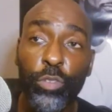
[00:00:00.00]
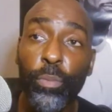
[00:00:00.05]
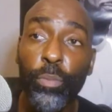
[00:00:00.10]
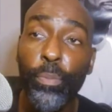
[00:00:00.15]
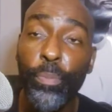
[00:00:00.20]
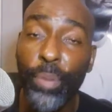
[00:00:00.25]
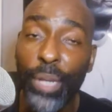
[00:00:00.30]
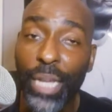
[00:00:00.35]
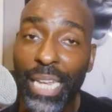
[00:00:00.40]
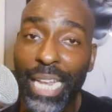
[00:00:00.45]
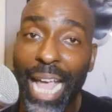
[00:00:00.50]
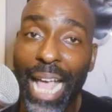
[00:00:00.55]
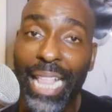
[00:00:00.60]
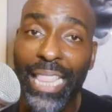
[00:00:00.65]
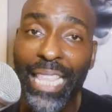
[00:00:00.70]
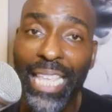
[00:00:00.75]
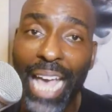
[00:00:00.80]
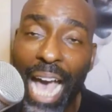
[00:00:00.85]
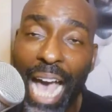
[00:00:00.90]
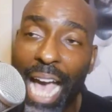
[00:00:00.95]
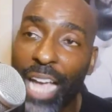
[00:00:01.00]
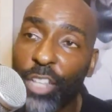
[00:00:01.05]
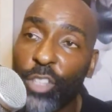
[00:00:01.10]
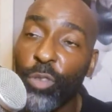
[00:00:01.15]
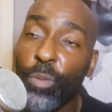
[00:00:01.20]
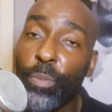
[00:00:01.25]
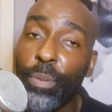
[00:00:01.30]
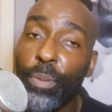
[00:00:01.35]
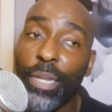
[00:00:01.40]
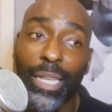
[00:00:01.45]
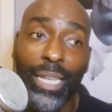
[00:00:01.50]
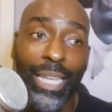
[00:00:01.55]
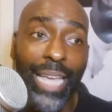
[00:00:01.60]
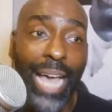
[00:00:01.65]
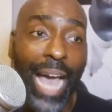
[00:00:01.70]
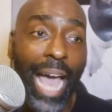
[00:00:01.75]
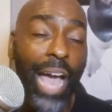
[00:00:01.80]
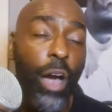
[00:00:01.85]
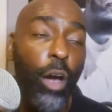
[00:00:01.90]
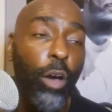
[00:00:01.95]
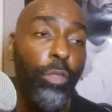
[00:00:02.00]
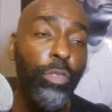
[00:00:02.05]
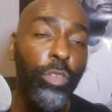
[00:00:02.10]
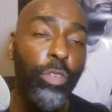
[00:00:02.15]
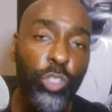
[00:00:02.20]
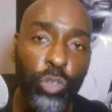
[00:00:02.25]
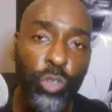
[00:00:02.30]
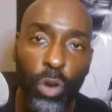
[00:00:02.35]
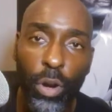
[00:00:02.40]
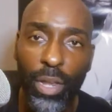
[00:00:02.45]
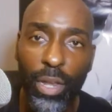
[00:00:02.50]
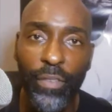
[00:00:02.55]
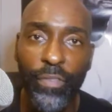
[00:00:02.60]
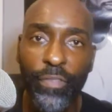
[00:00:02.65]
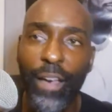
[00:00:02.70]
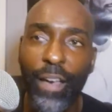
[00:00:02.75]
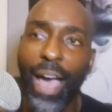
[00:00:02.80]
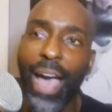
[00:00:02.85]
to be that guy, to be the guy on the starting